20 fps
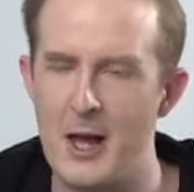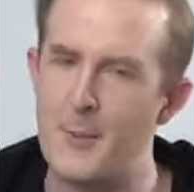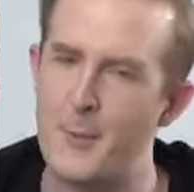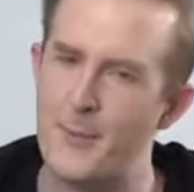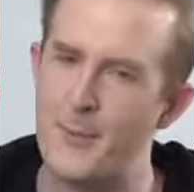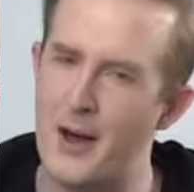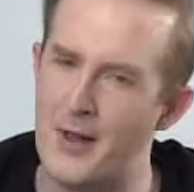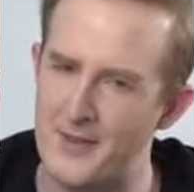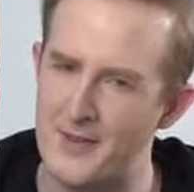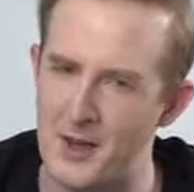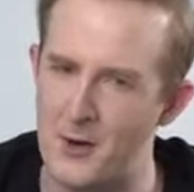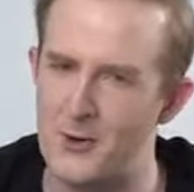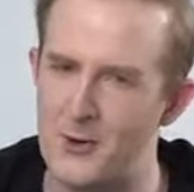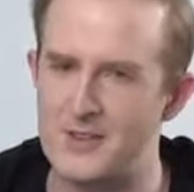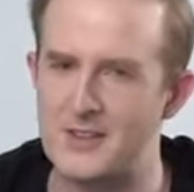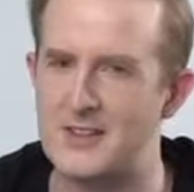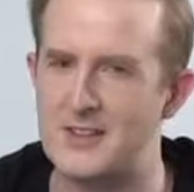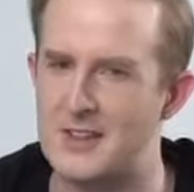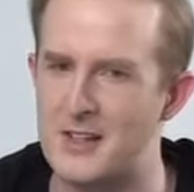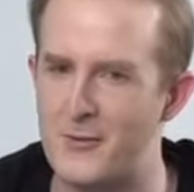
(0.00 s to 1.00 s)
But there
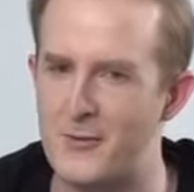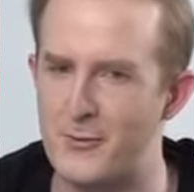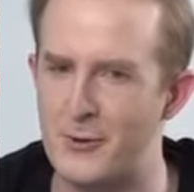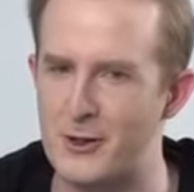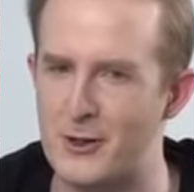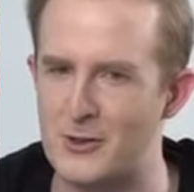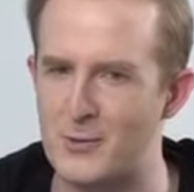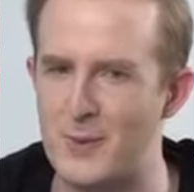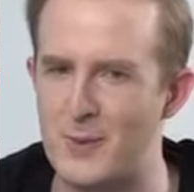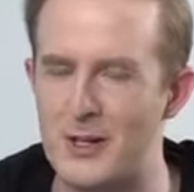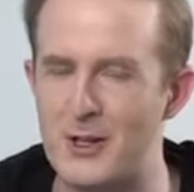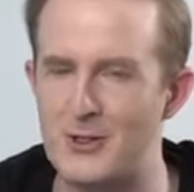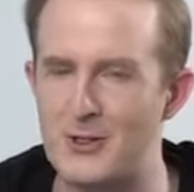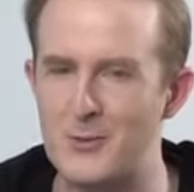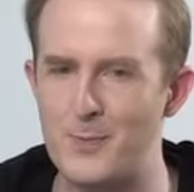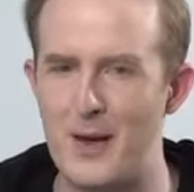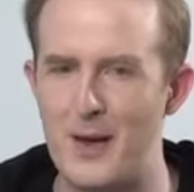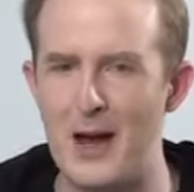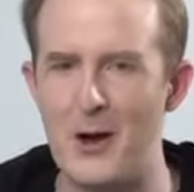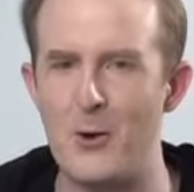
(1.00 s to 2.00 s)
is a difference because
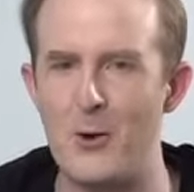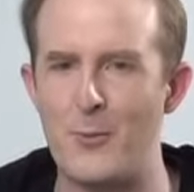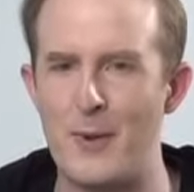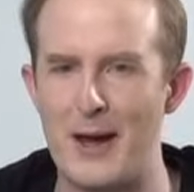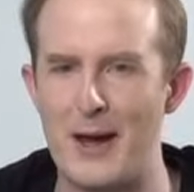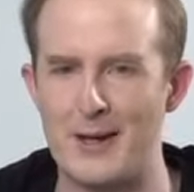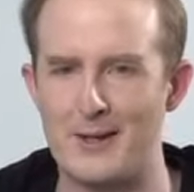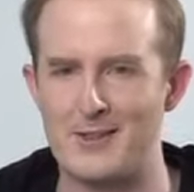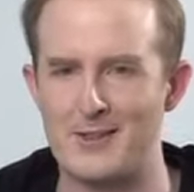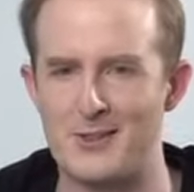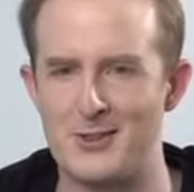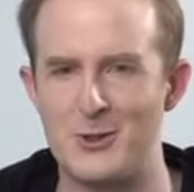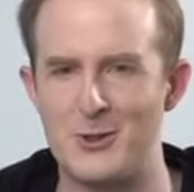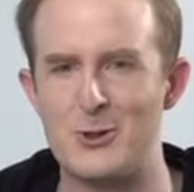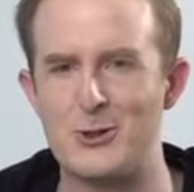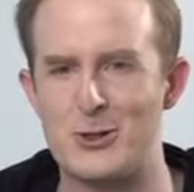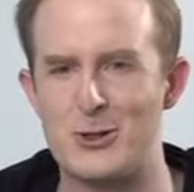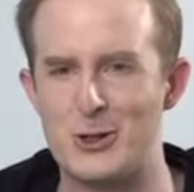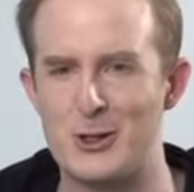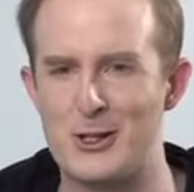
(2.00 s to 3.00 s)
power banks
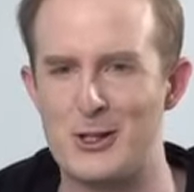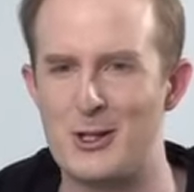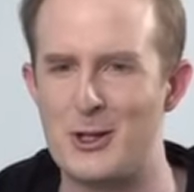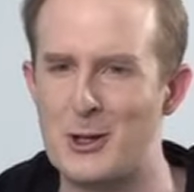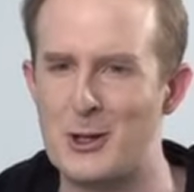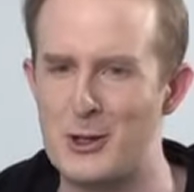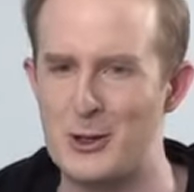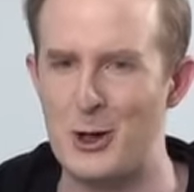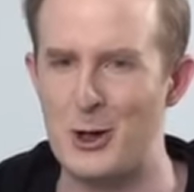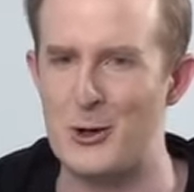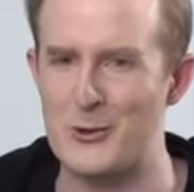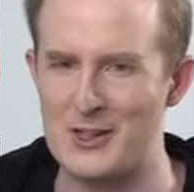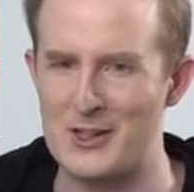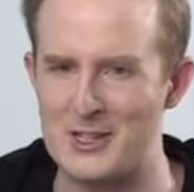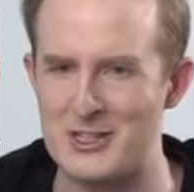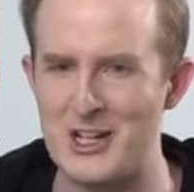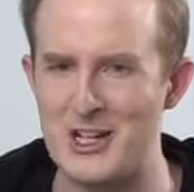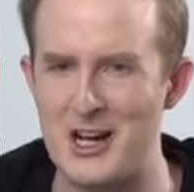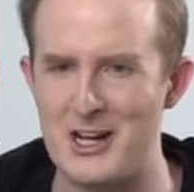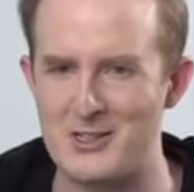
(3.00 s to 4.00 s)
usually you can only
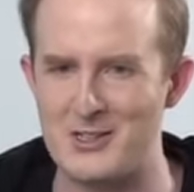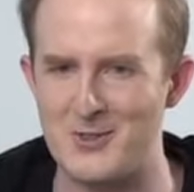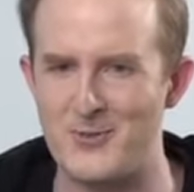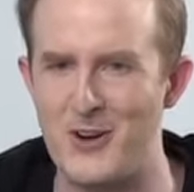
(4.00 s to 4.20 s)
charge